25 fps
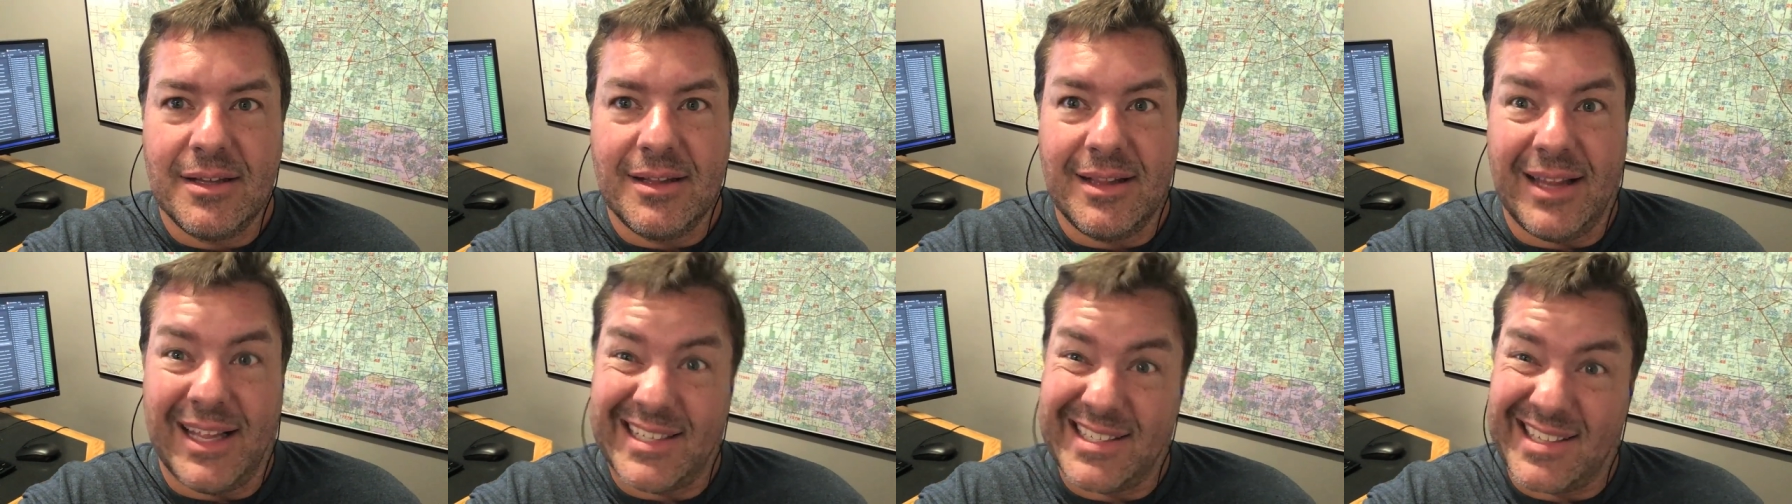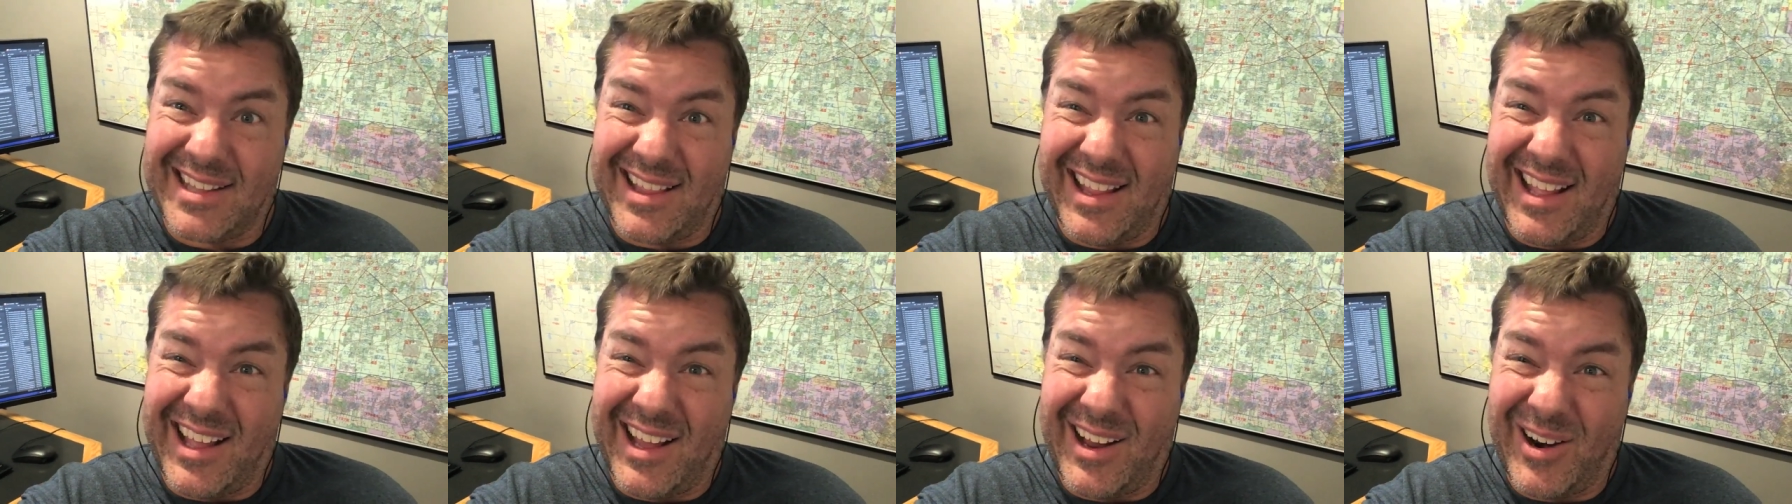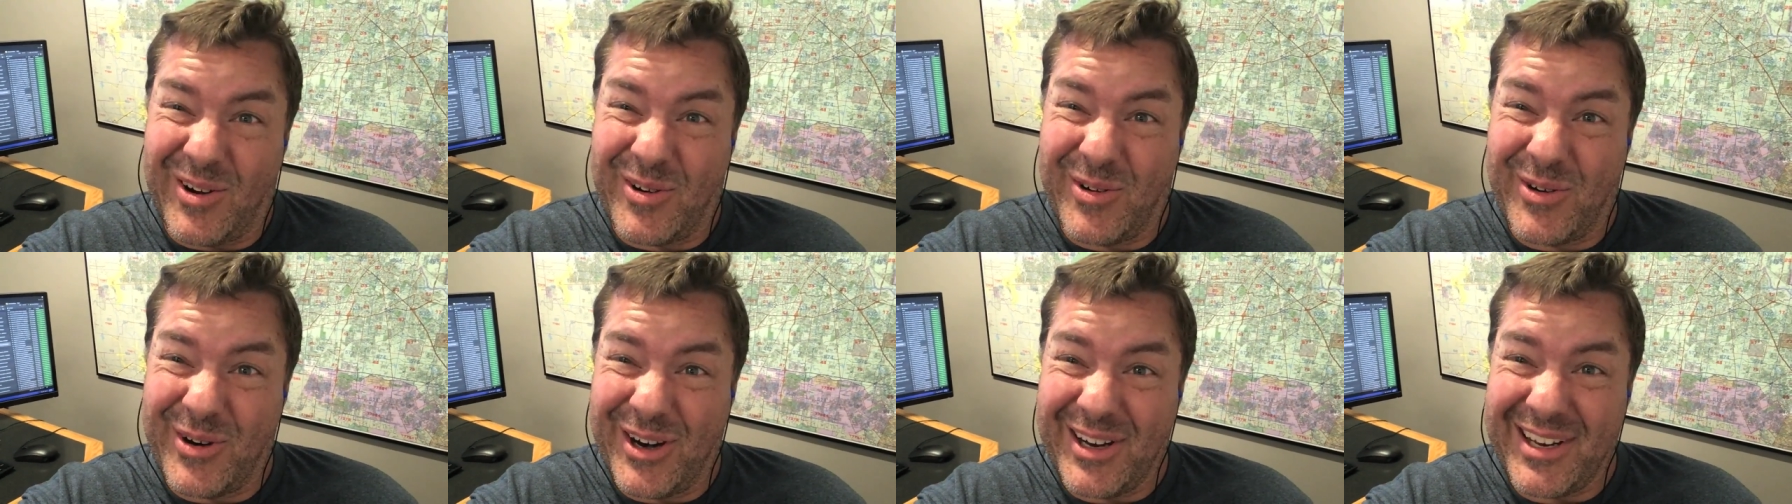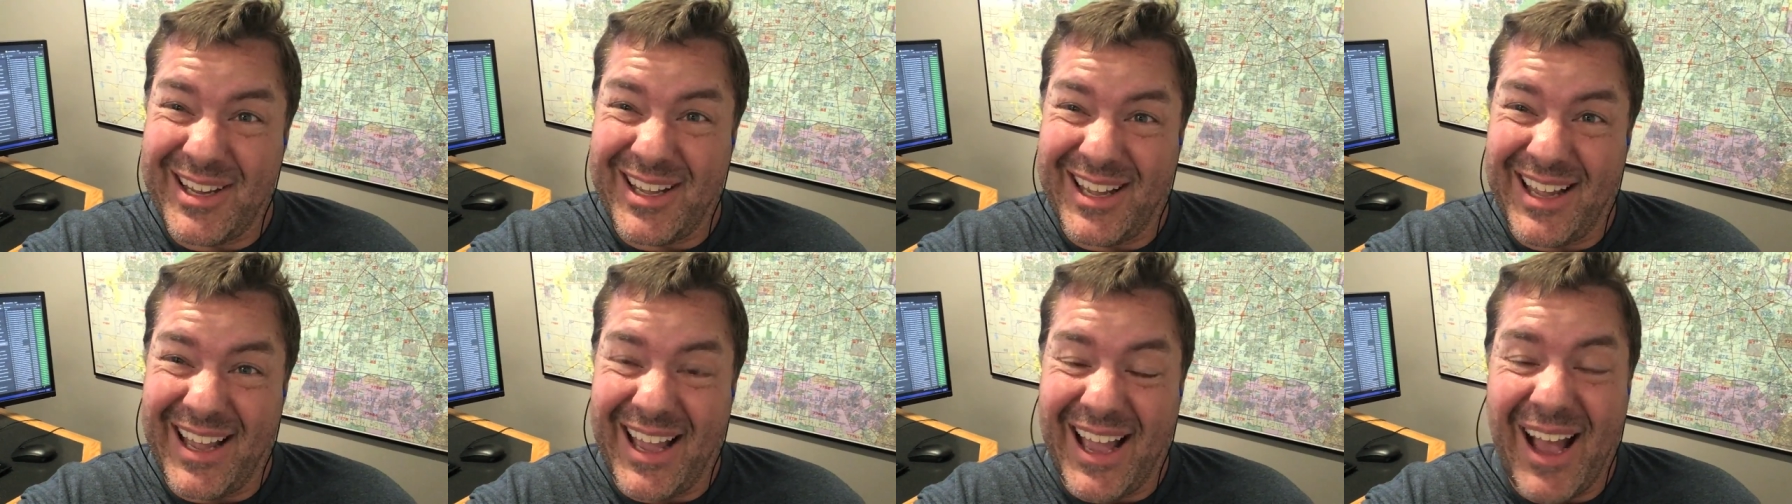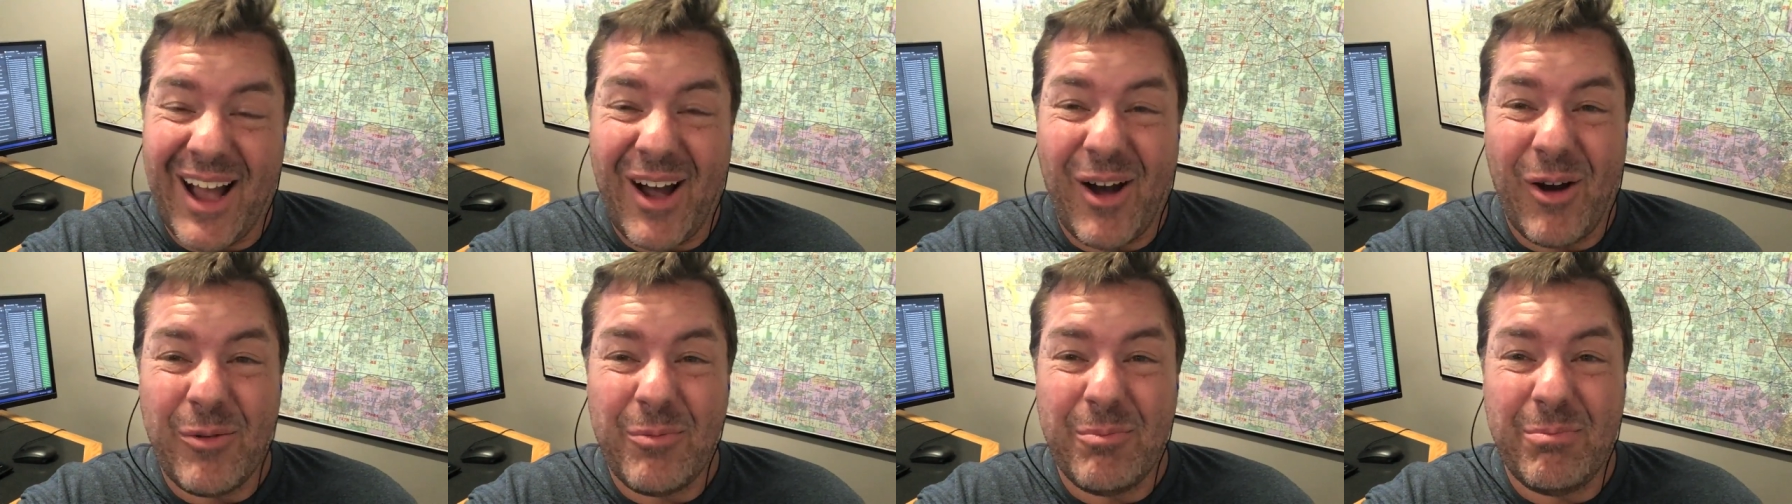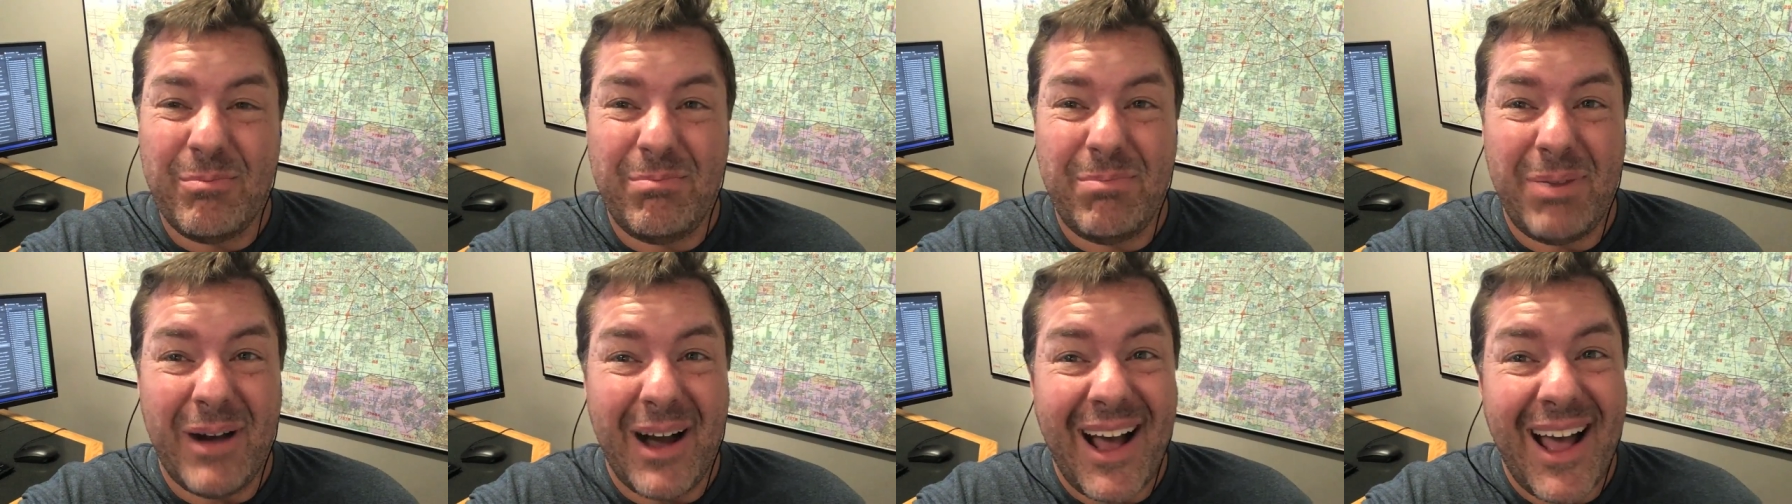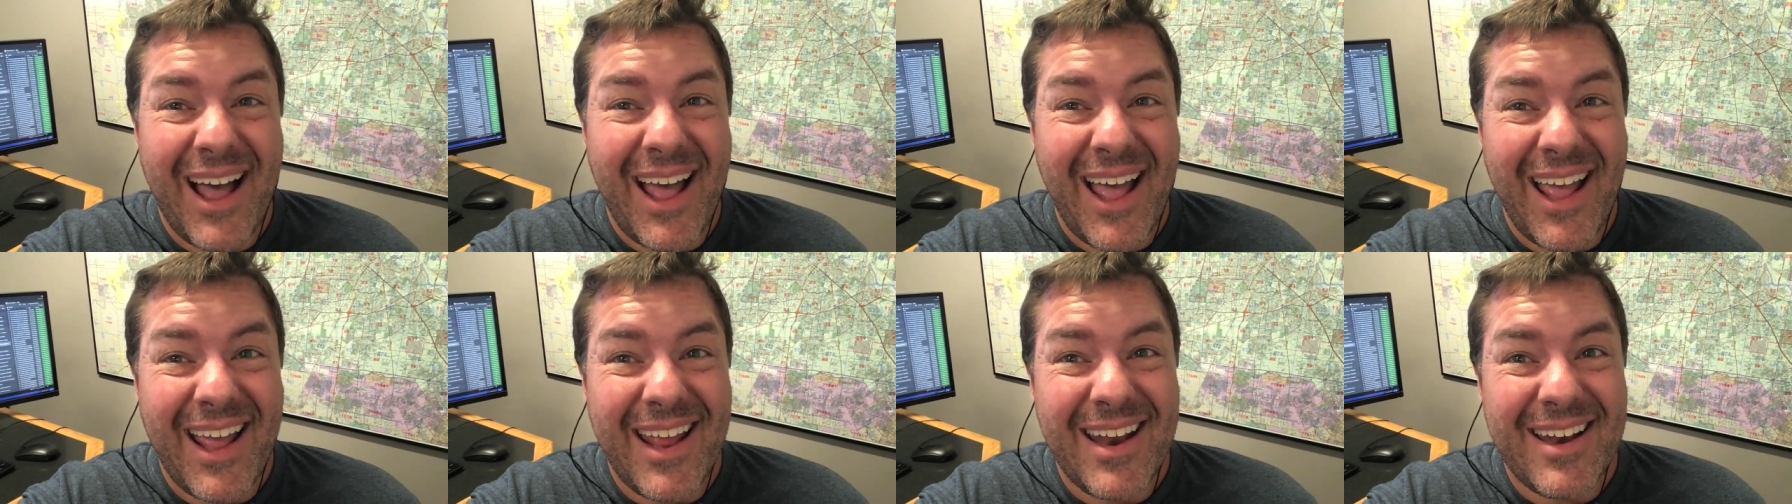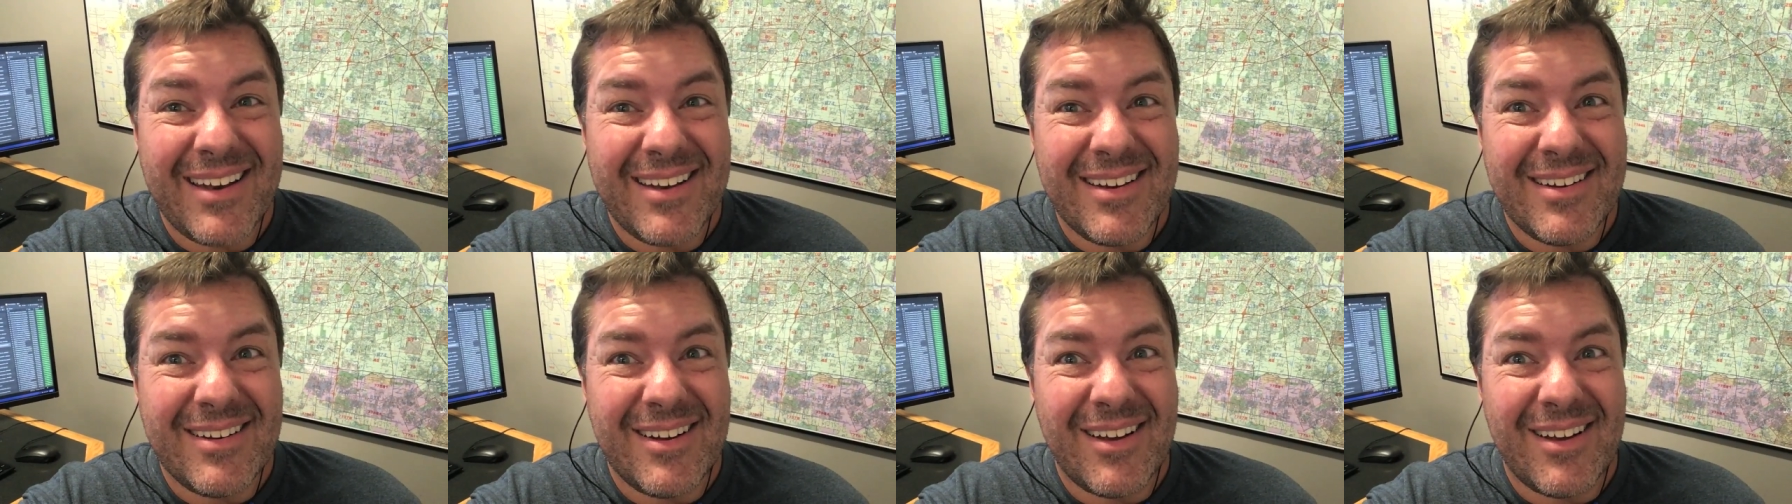That's a lot of working out, but